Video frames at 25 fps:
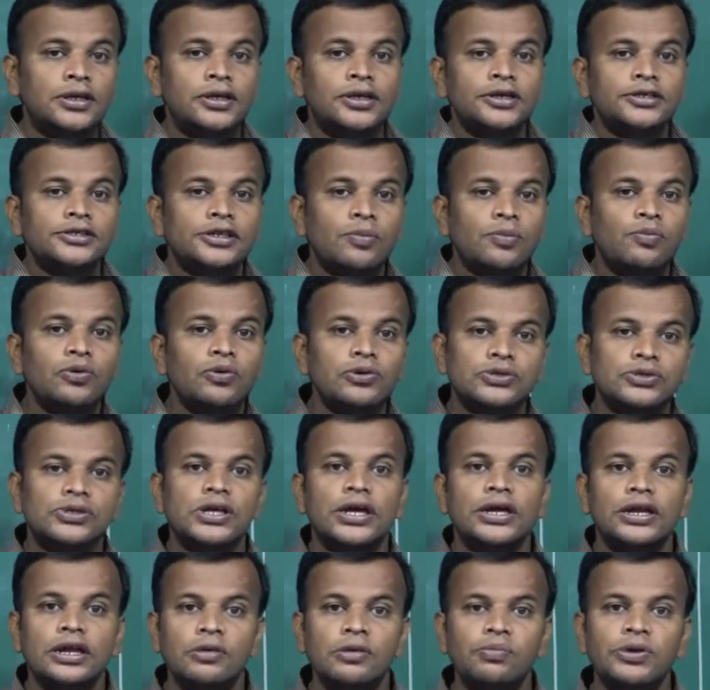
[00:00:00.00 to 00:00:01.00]
Suppose
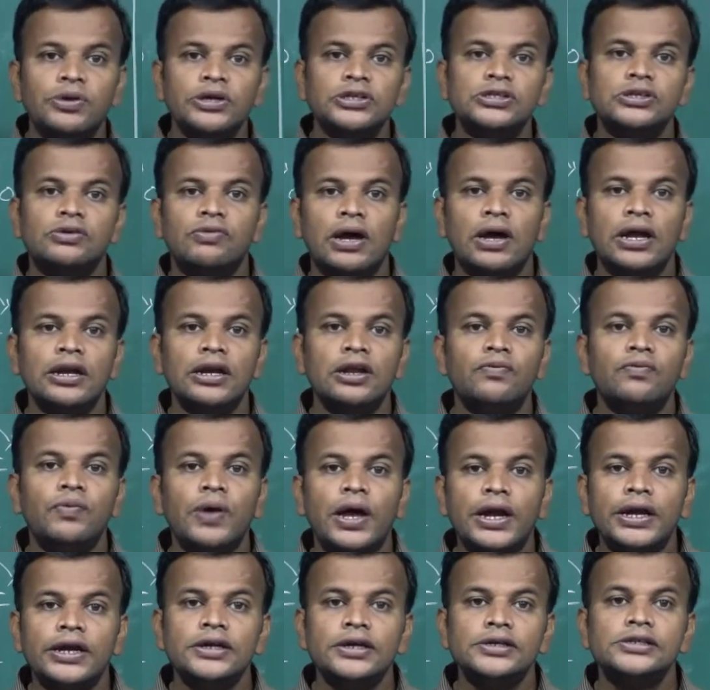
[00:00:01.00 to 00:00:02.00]
I replace the value of
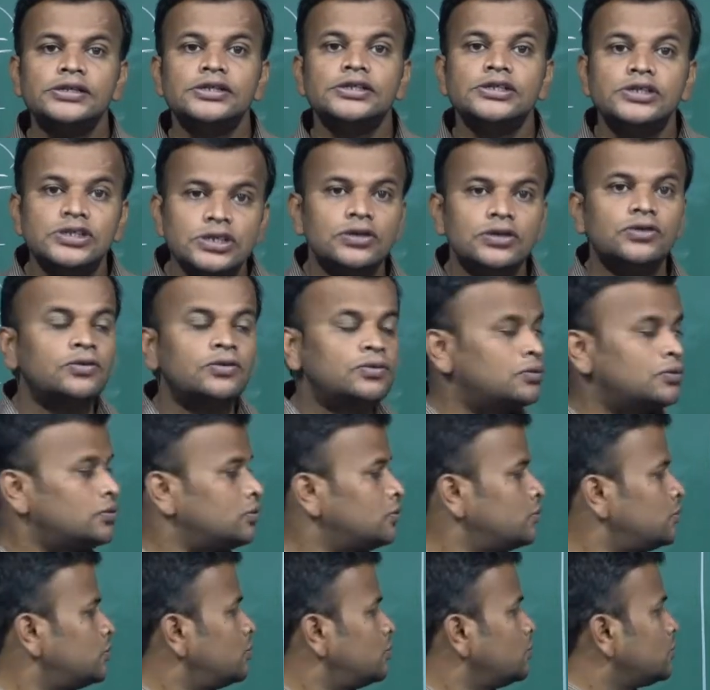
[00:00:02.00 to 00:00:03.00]
n is 0.
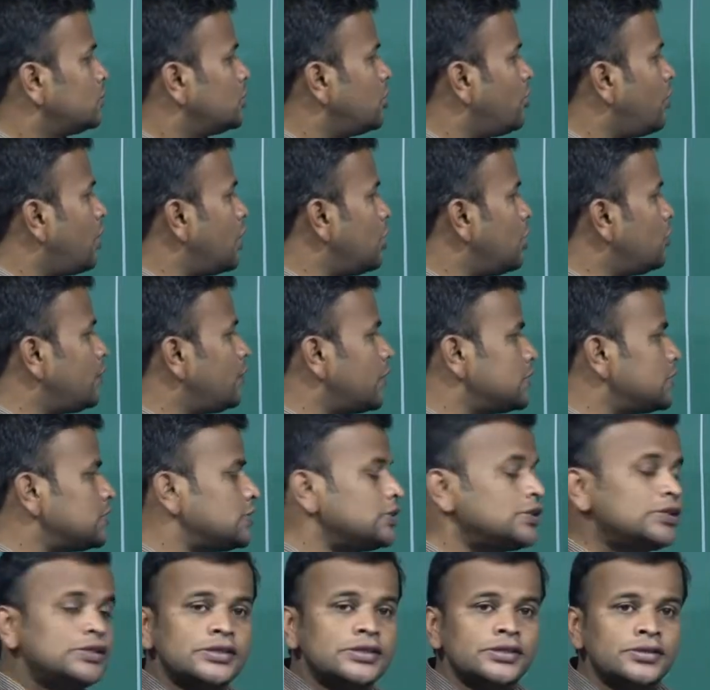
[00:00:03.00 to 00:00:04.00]
The value of x
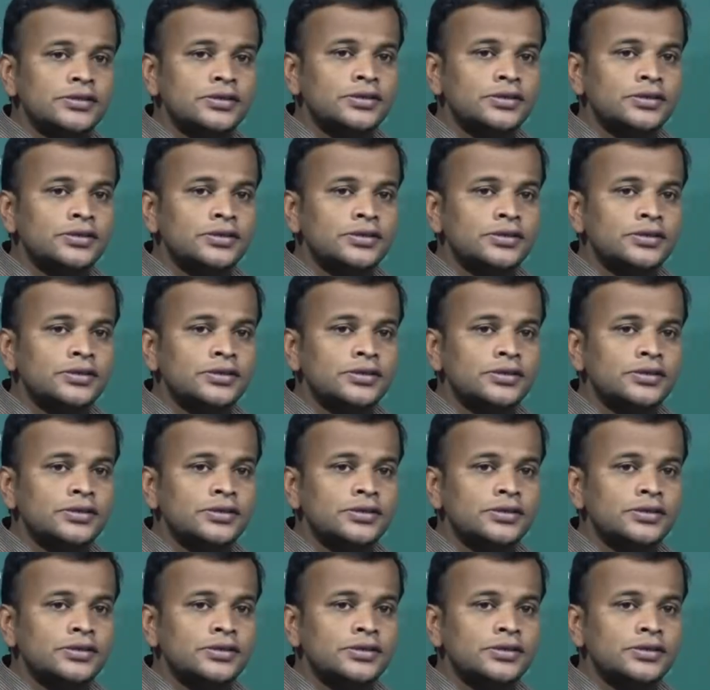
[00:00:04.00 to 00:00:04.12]
is